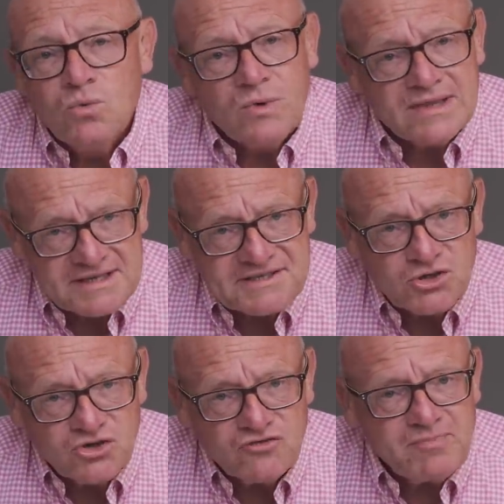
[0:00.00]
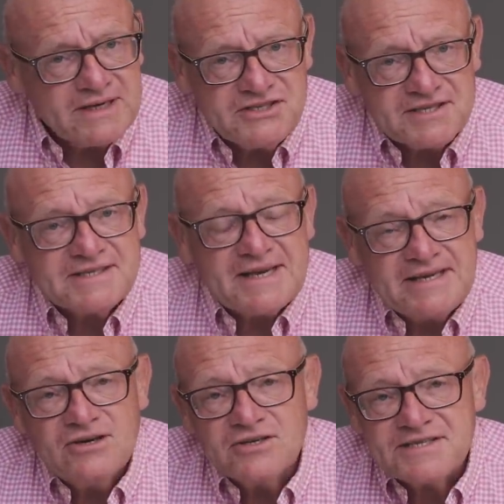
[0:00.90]
Well, let's start off by just
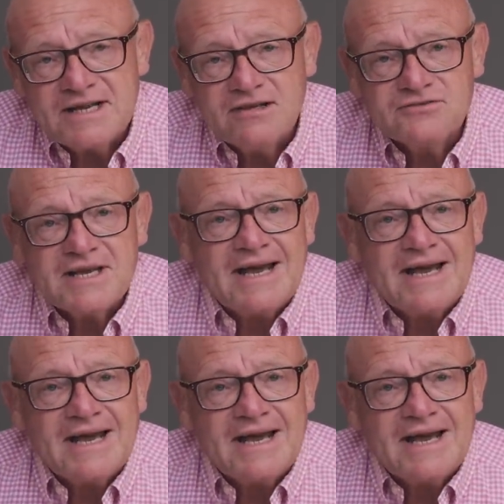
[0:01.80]
getting ourselves